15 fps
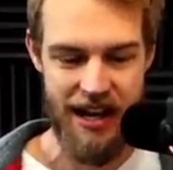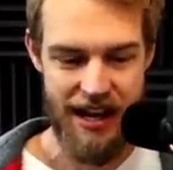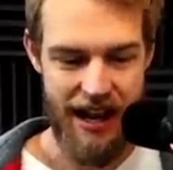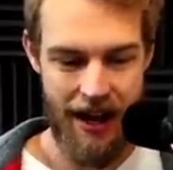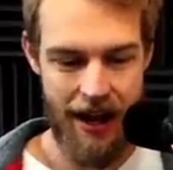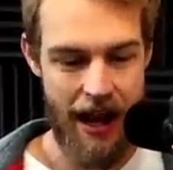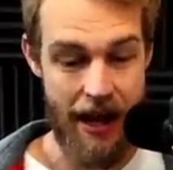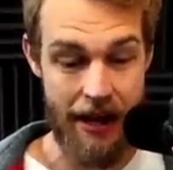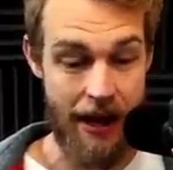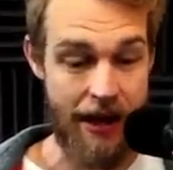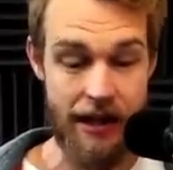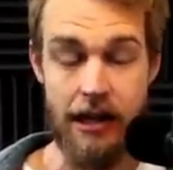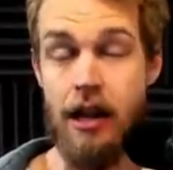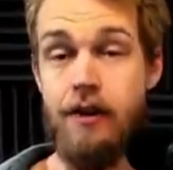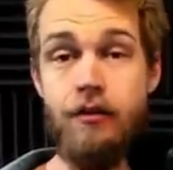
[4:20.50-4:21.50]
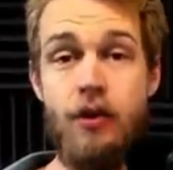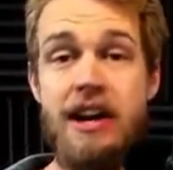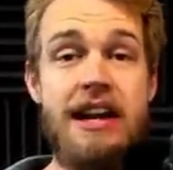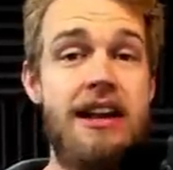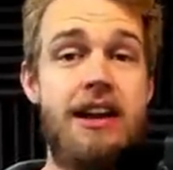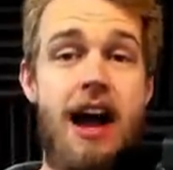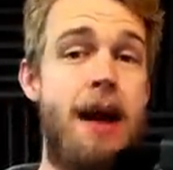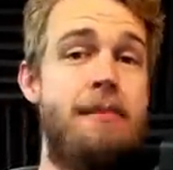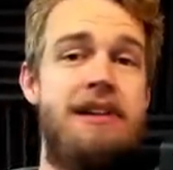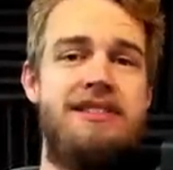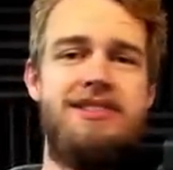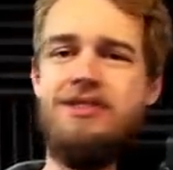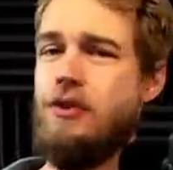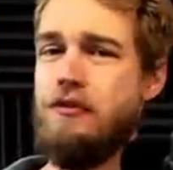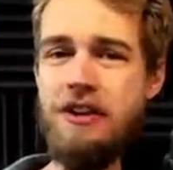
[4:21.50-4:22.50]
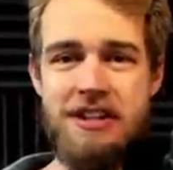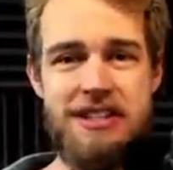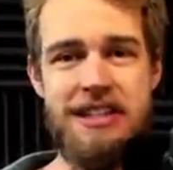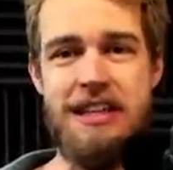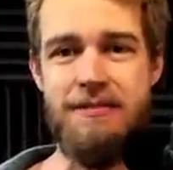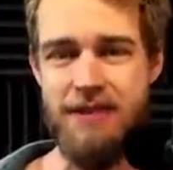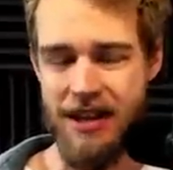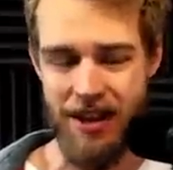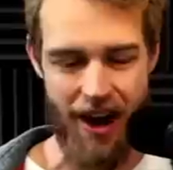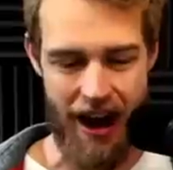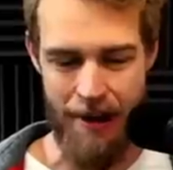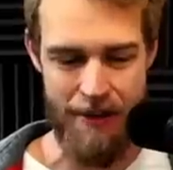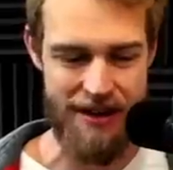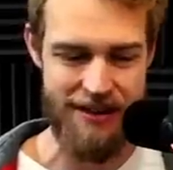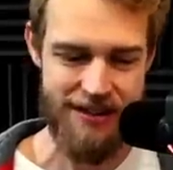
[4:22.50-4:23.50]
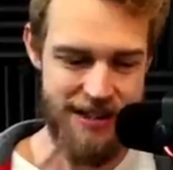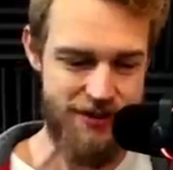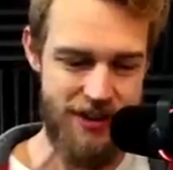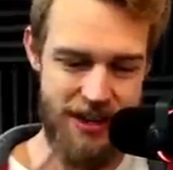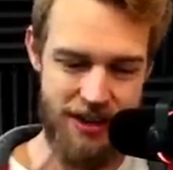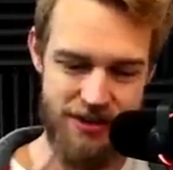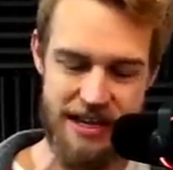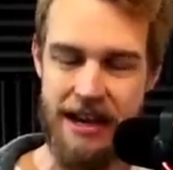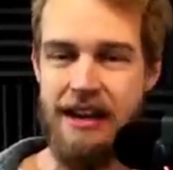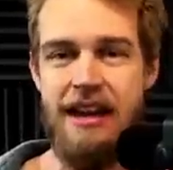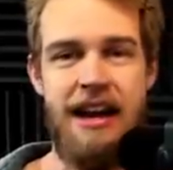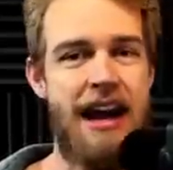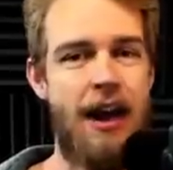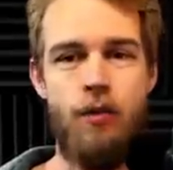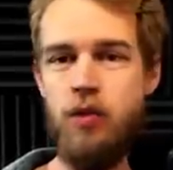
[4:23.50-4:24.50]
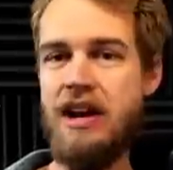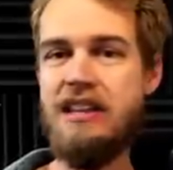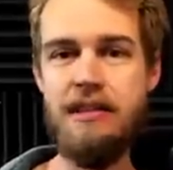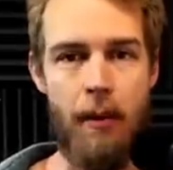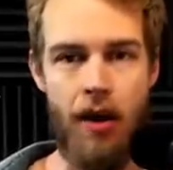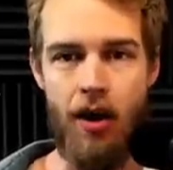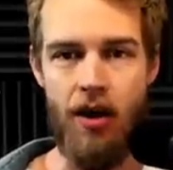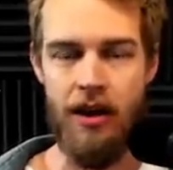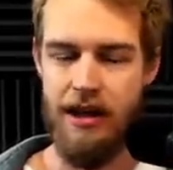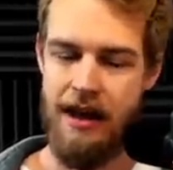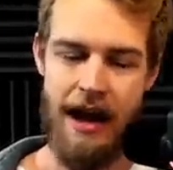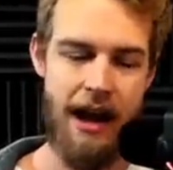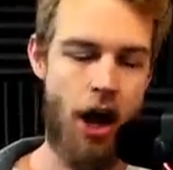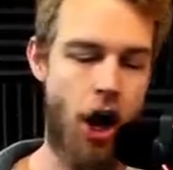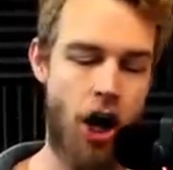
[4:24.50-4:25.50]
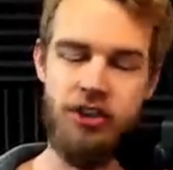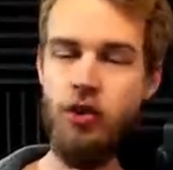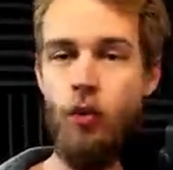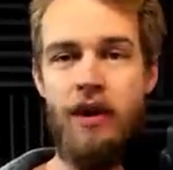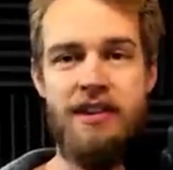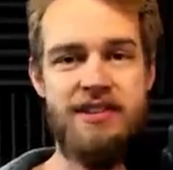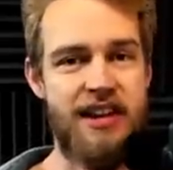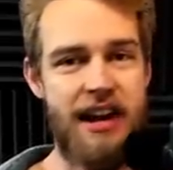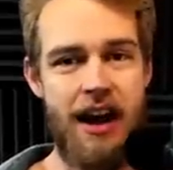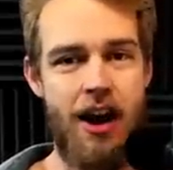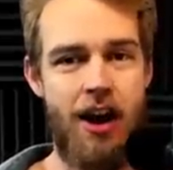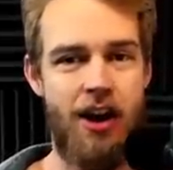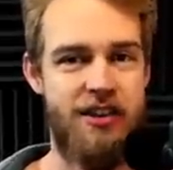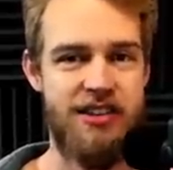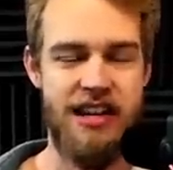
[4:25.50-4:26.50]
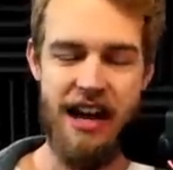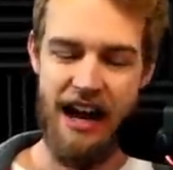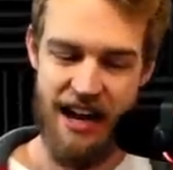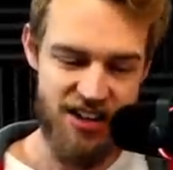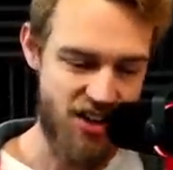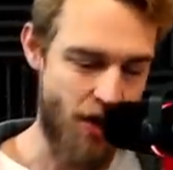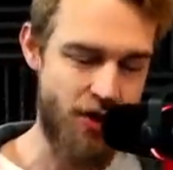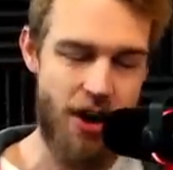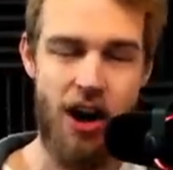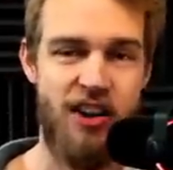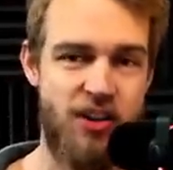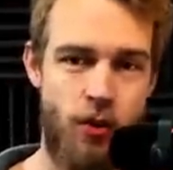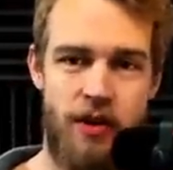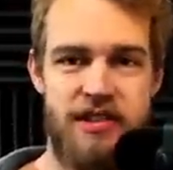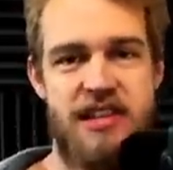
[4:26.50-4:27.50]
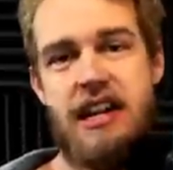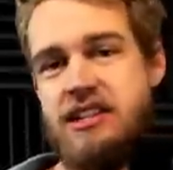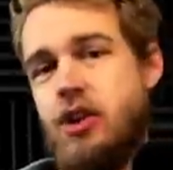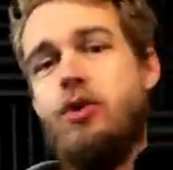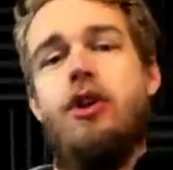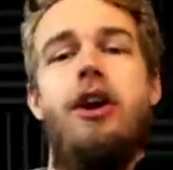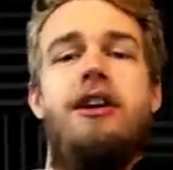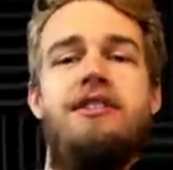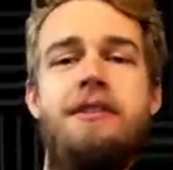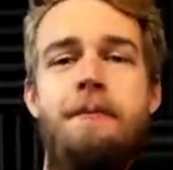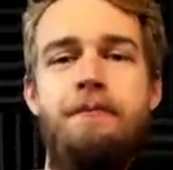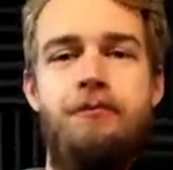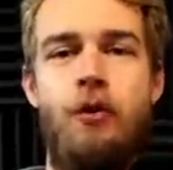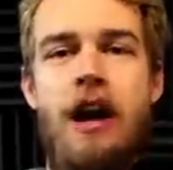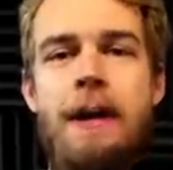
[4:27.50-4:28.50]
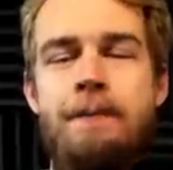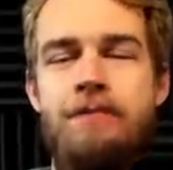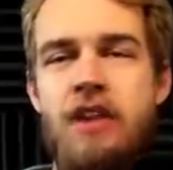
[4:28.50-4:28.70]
Uh, and I love reading comments. So don't forget to leave me a comment in these videos. I, I read them all. I heart the ones that I heart. I don't heart the ones that I don't heart, right?